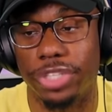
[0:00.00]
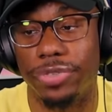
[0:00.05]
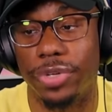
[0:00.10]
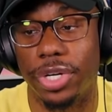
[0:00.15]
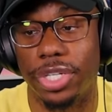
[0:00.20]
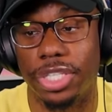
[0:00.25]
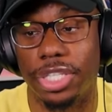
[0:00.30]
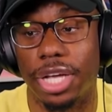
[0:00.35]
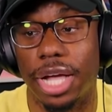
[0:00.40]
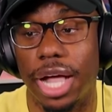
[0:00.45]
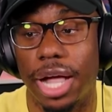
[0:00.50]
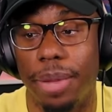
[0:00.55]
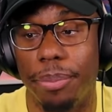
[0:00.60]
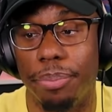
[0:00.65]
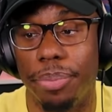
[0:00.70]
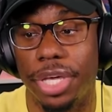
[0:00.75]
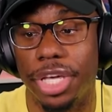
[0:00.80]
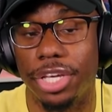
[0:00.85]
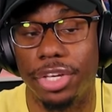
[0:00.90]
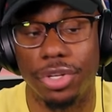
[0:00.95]
as far as that
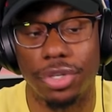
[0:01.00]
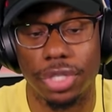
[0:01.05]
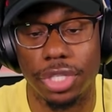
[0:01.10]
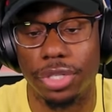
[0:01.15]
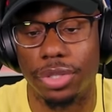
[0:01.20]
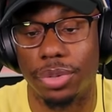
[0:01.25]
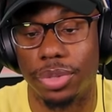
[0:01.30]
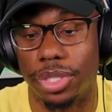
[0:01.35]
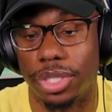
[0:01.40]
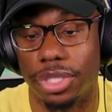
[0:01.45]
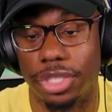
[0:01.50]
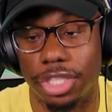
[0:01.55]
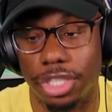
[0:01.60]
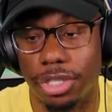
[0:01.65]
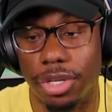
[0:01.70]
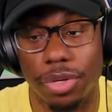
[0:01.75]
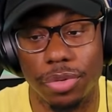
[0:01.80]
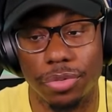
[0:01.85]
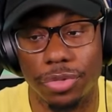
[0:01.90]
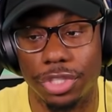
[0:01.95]
I'm big, you're little, because
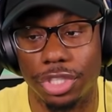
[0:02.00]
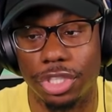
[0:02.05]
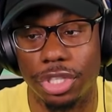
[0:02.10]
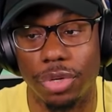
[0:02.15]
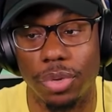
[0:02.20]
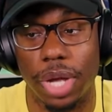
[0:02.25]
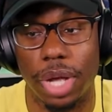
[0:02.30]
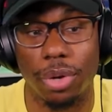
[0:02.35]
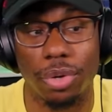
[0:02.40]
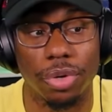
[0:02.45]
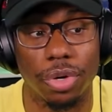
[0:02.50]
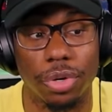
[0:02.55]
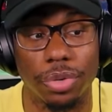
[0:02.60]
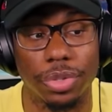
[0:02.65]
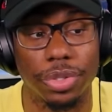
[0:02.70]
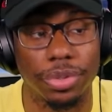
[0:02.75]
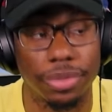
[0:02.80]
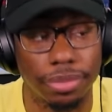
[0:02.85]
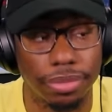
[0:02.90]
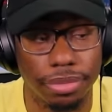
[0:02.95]
she going for show
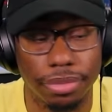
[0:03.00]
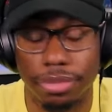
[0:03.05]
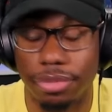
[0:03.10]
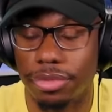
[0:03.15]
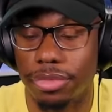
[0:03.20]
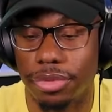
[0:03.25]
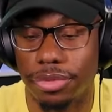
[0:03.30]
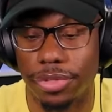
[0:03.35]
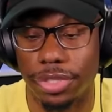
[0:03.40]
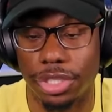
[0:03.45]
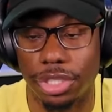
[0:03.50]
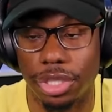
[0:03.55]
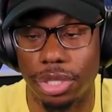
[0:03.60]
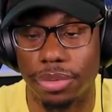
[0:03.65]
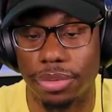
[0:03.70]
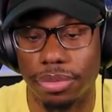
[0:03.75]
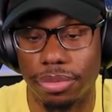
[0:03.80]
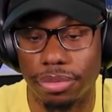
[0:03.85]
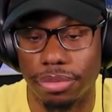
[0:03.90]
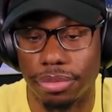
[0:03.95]
outgrow you. For
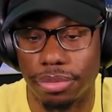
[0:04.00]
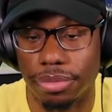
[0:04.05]
show.